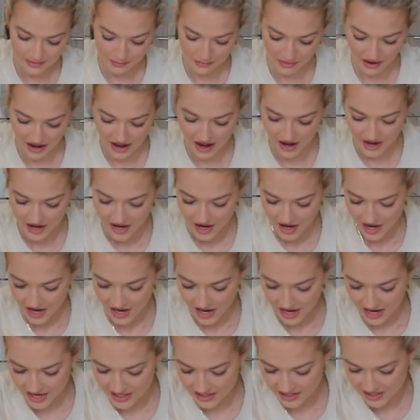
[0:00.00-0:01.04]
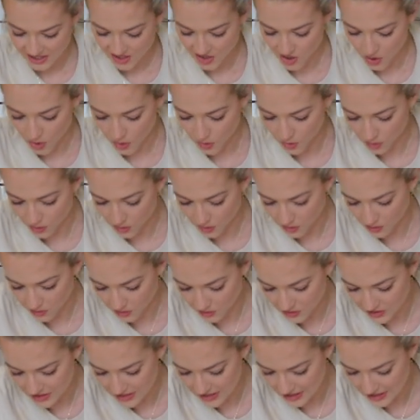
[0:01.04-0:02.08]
but it's called